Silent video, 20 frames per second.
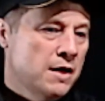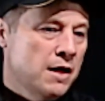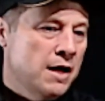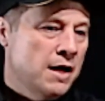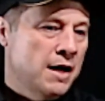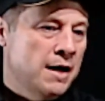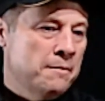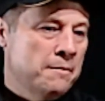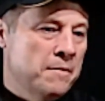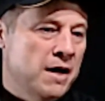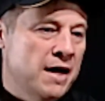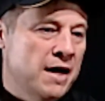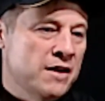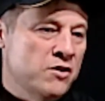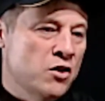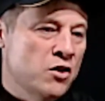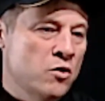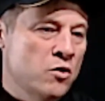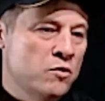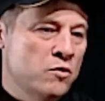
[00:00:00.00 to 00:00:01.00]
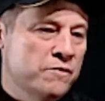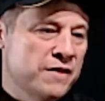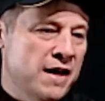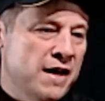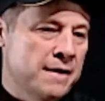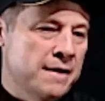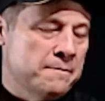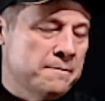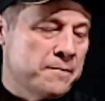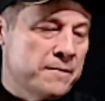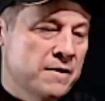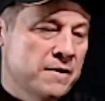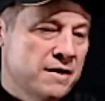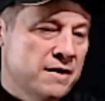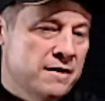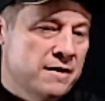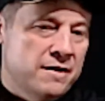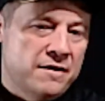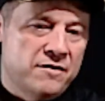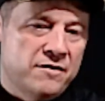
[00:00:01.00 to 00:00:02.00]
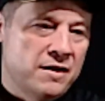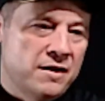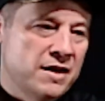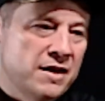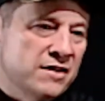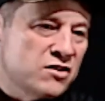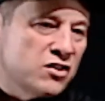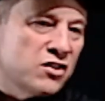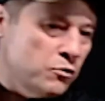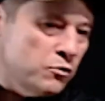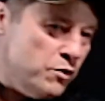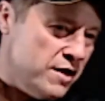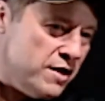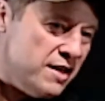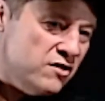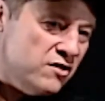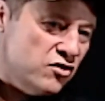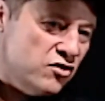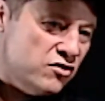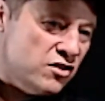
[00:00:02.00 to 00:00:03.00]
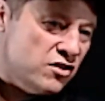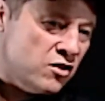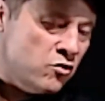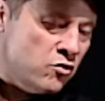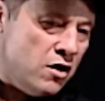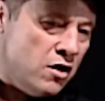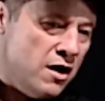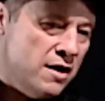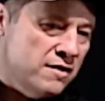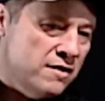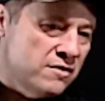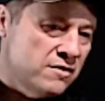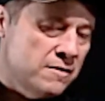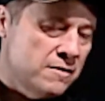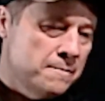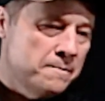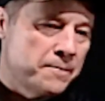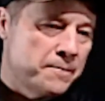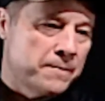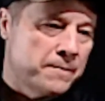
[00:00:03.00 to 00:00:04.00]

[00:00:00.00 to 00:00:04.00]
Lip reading: I know that it's 3 inches across,